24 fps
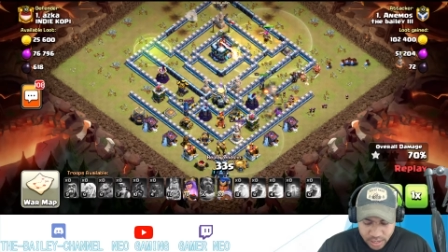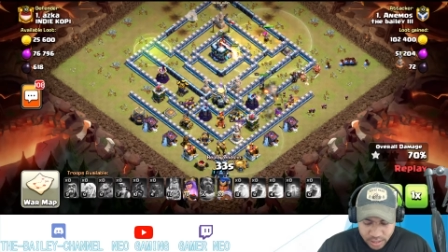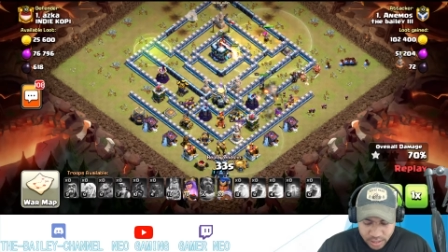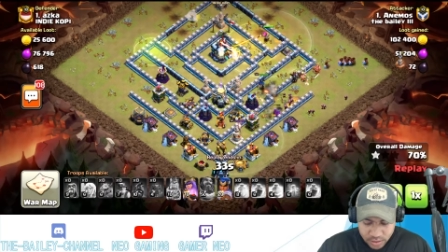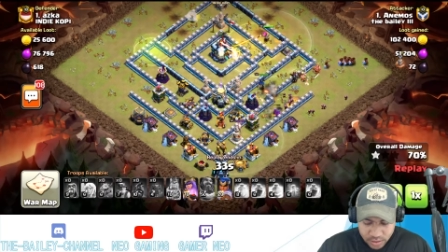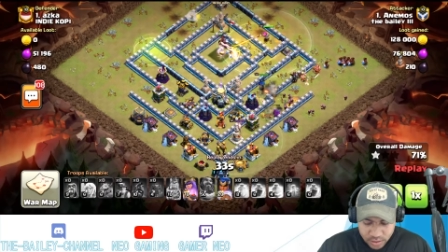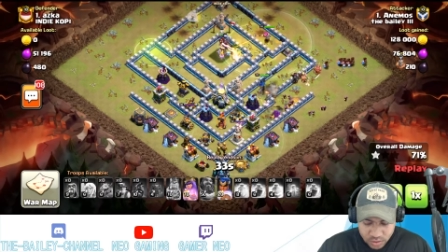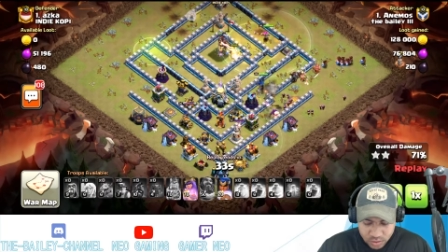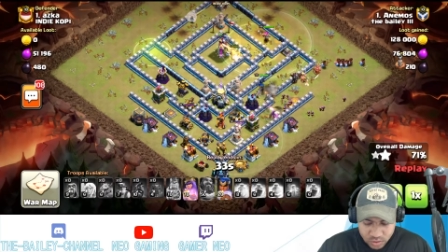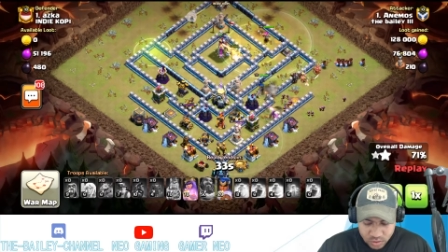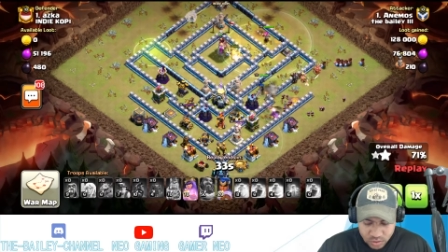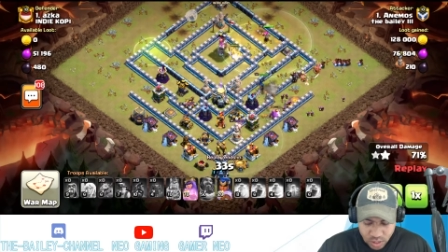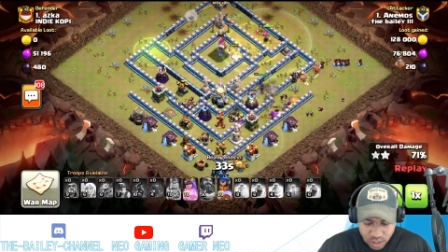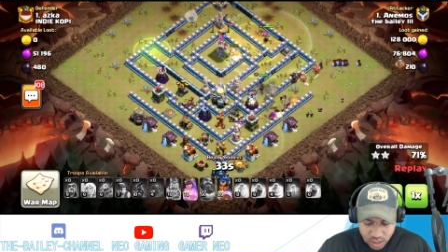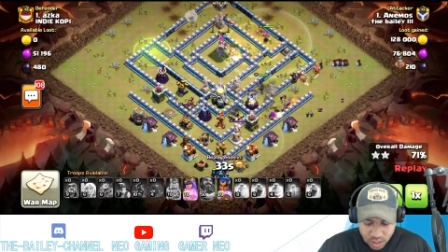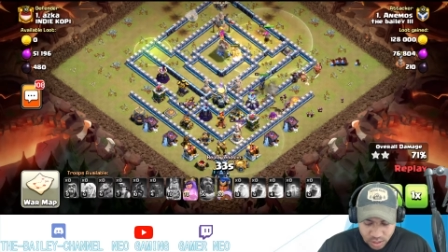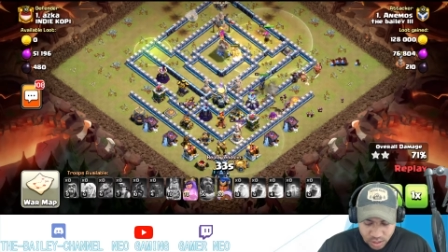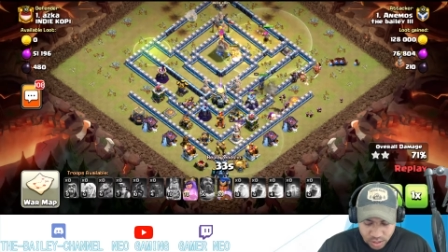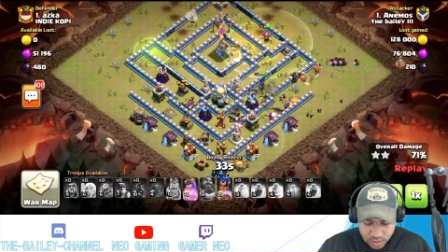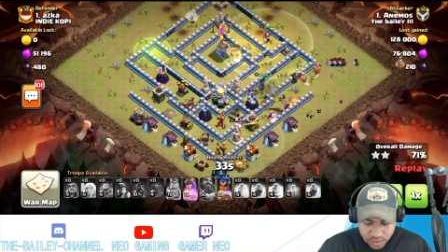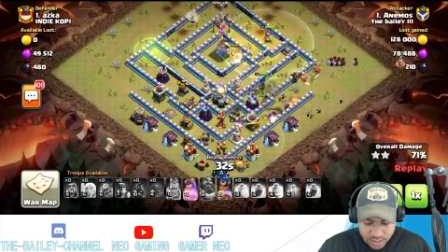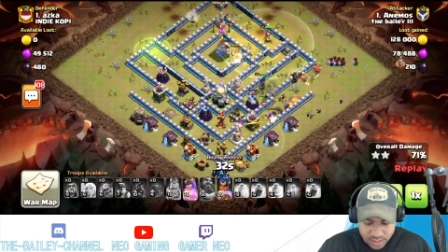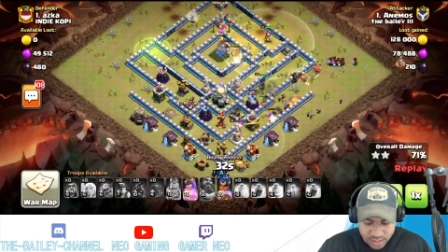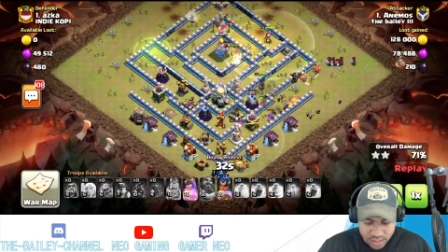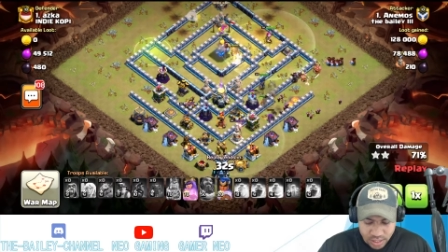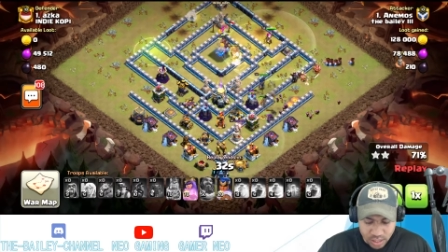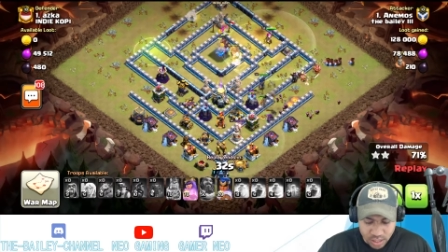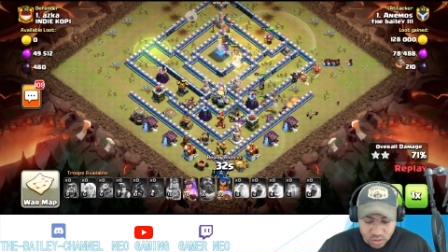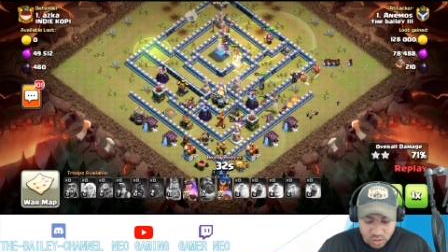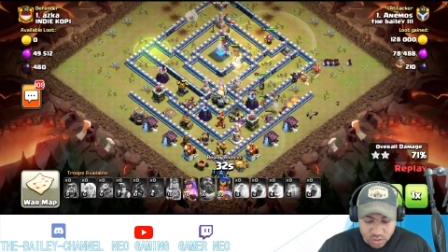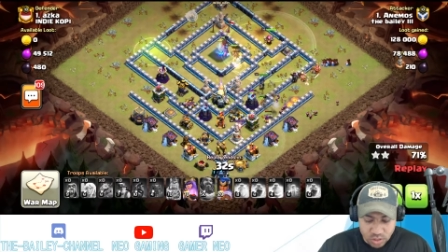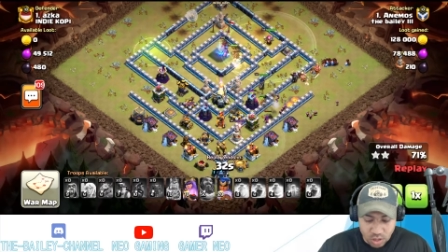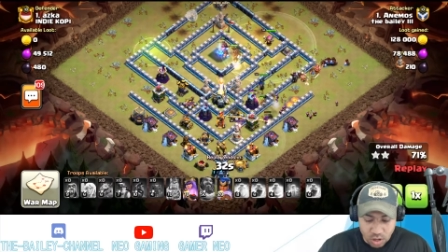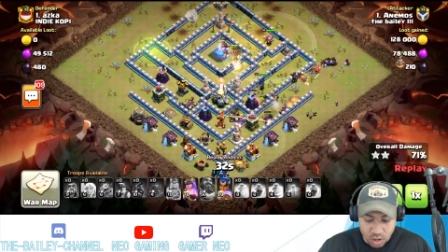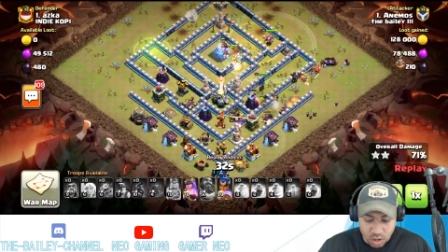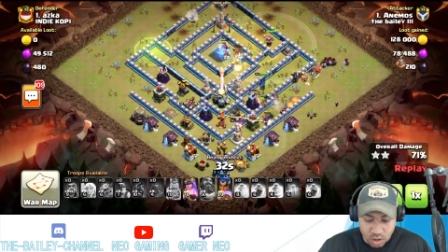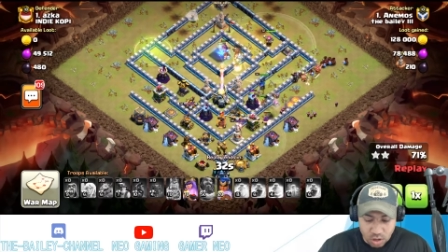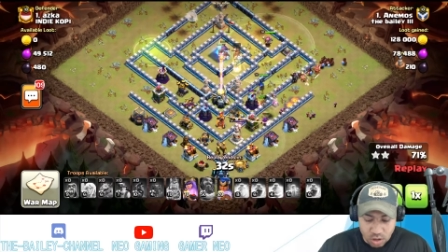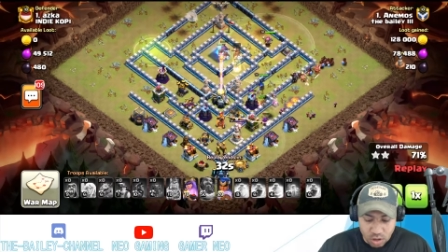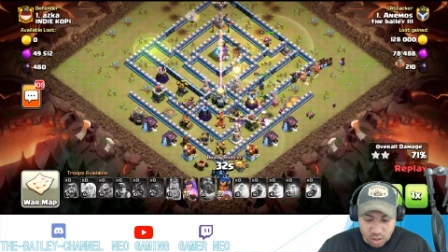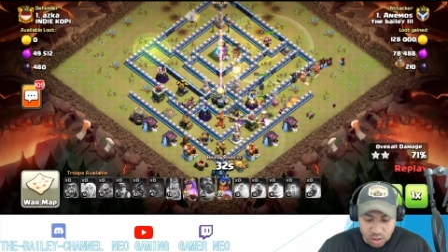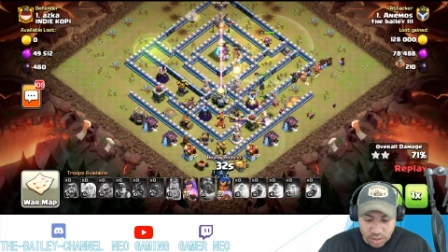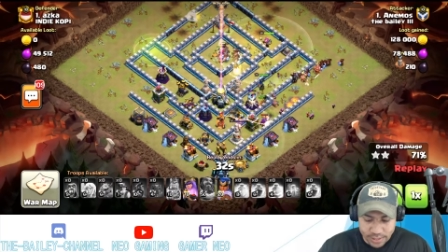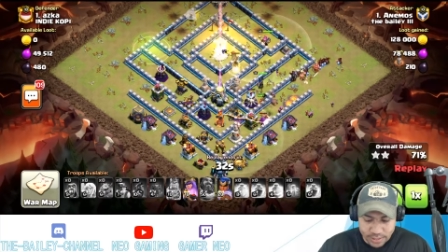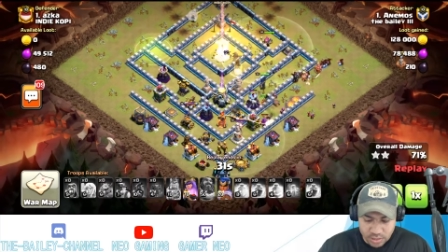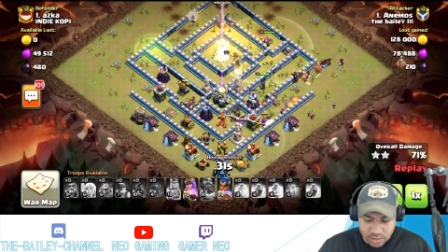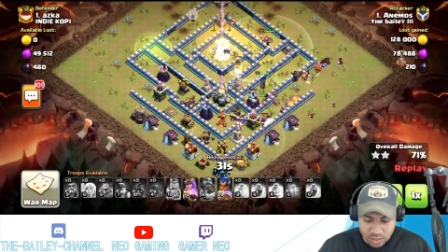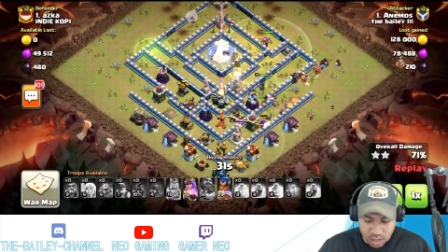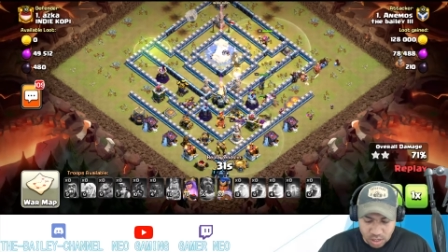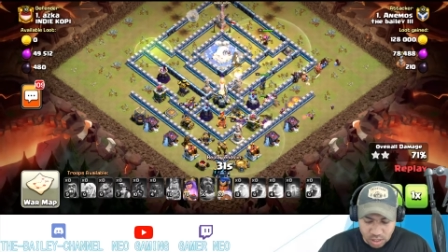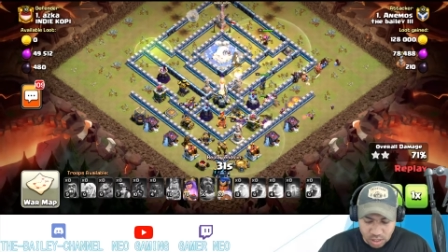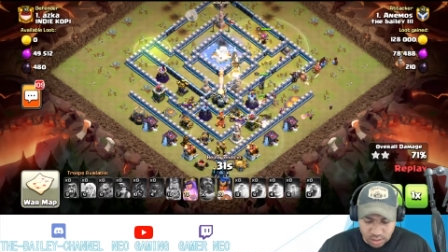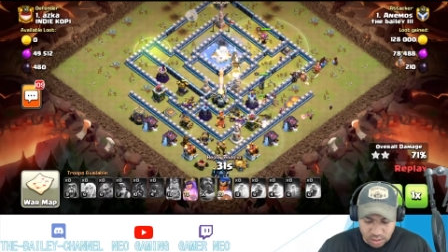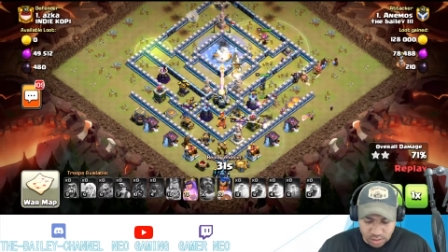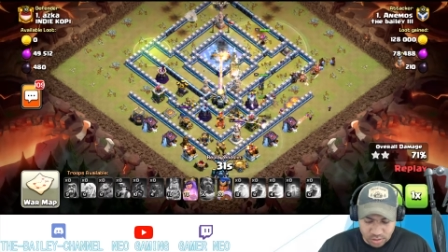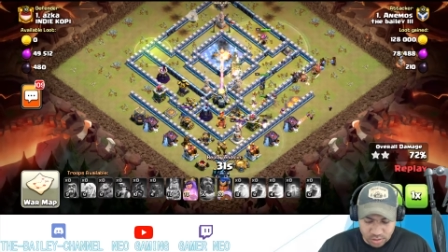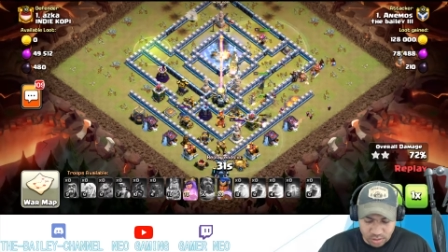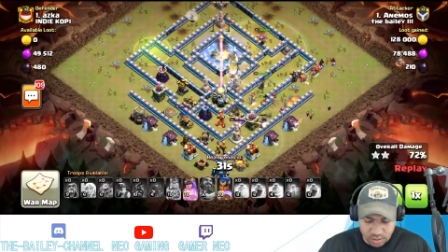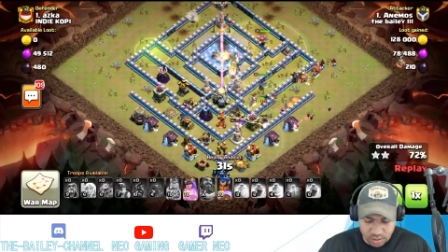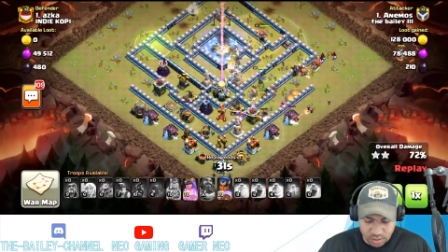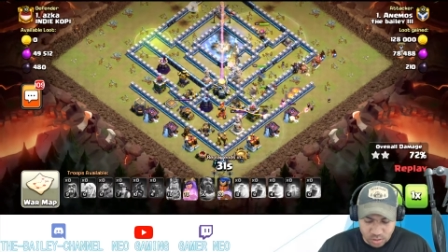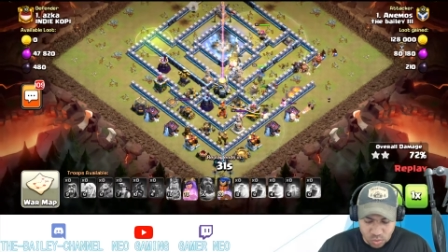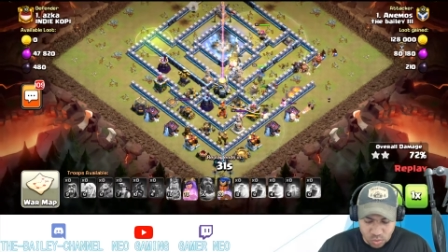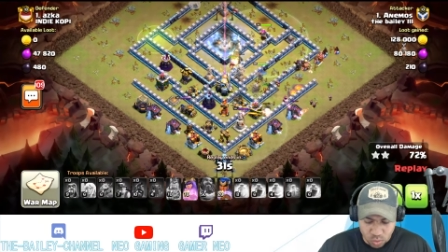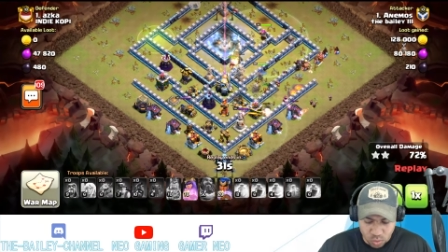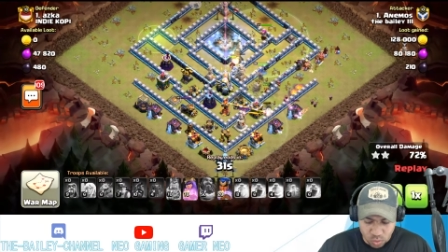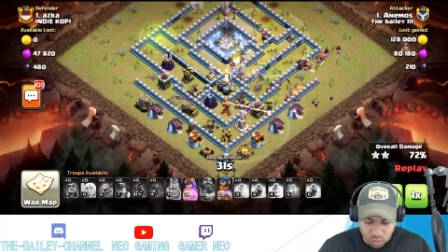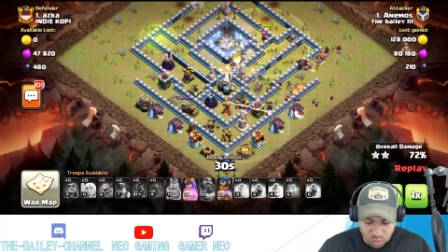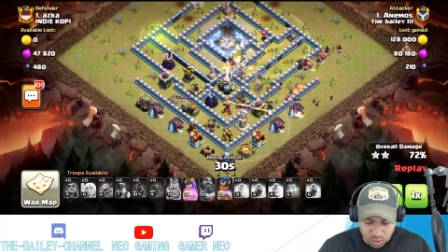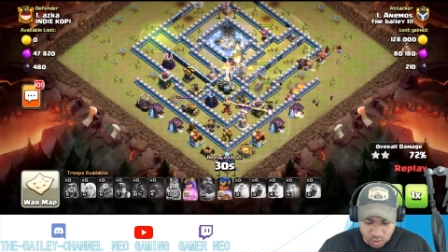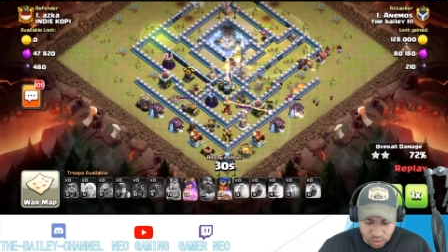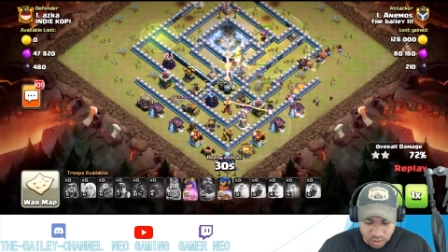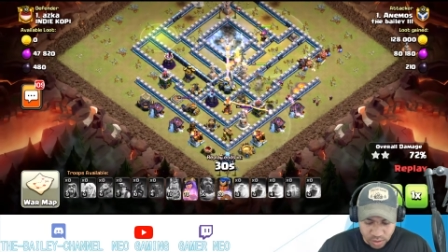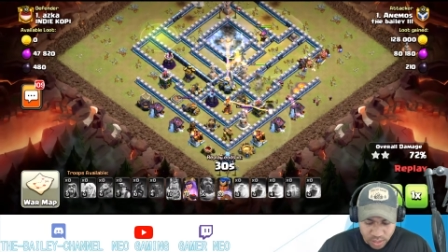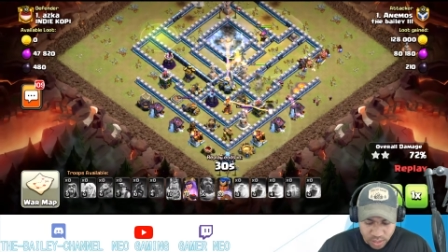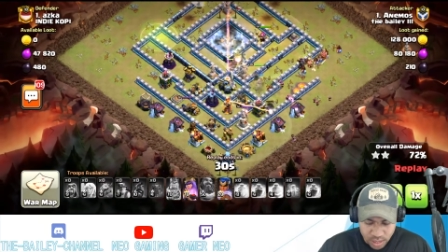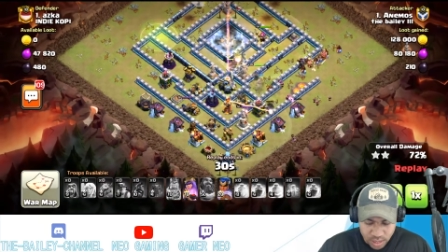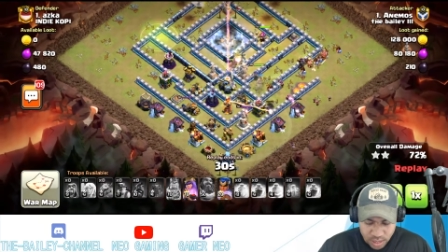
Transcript: Those hogs, he's going to lose all his hogs in the core.